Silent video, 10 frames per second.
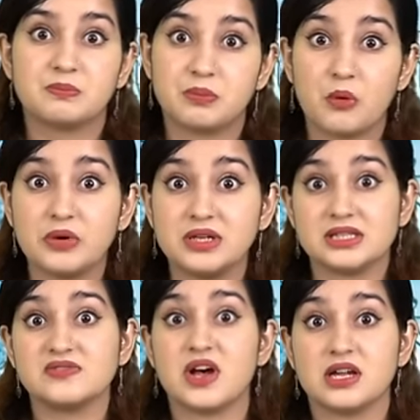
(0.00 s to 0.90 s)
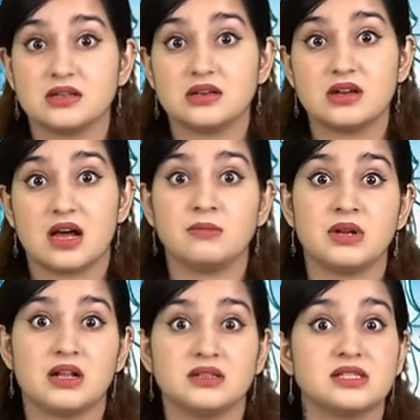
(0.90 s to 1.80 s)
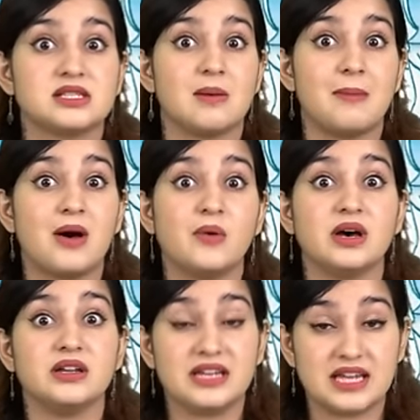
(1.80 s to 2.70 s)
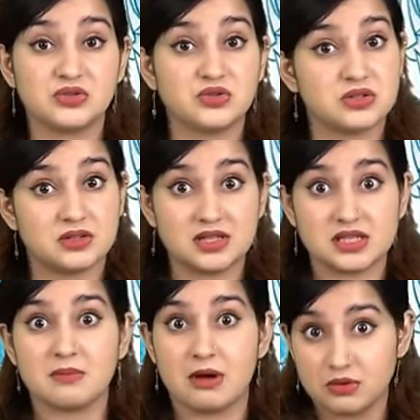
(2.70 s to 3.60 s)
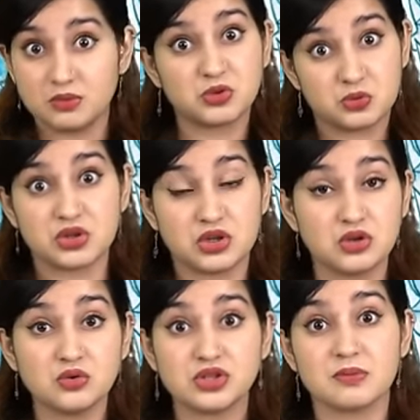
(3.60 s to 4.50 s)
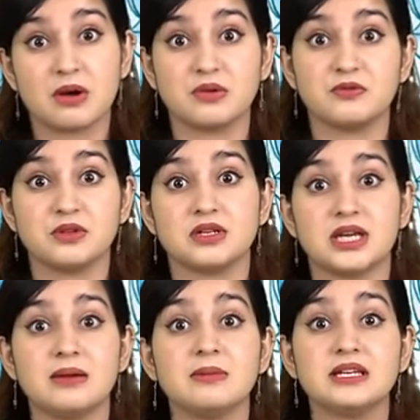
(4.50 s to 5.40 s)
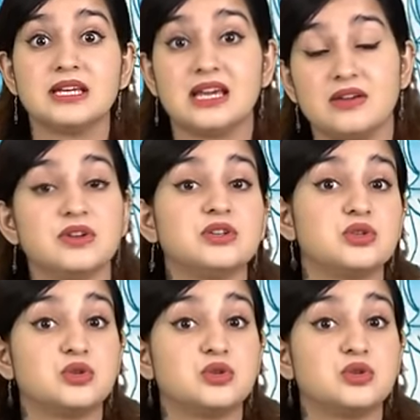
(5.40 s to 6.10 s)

Bholi's father, Ramlal, somehow arranged this amount, which was a huge amount for the time, and gave it